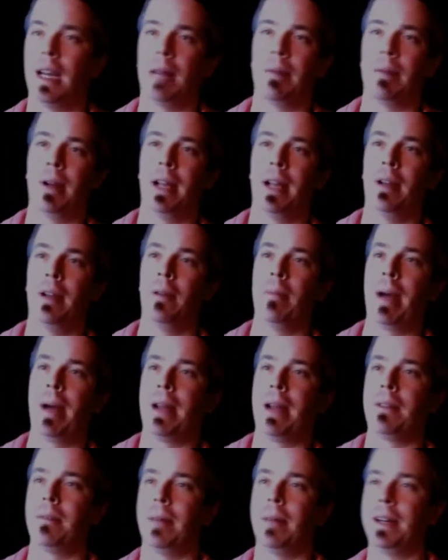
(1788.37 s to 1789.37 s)
I could probably go
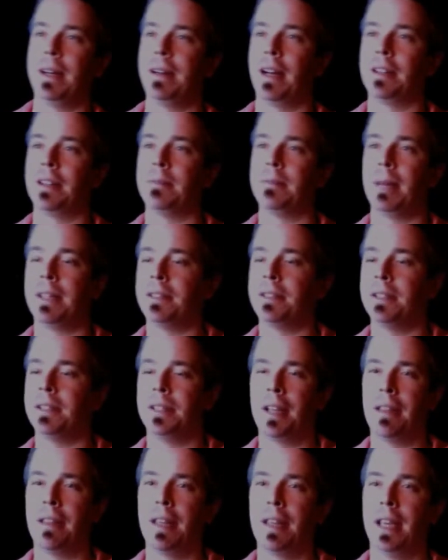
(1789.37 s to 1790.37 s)
back through my text
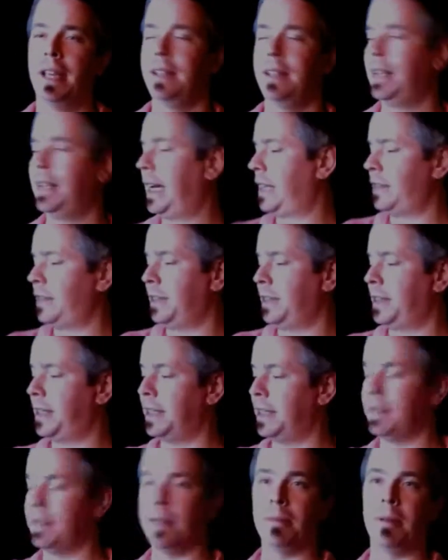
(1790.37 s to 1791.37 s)
messages. I think he's actually
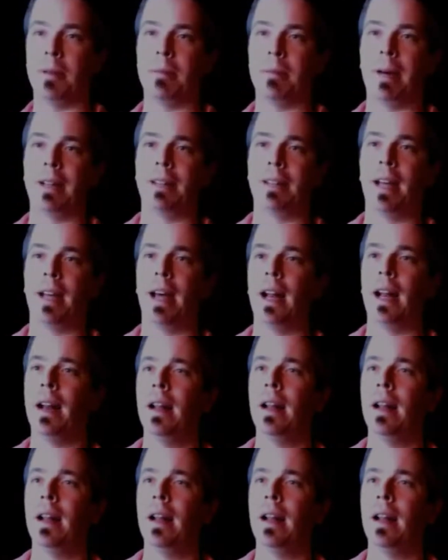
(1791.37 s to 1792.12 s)
said something about that.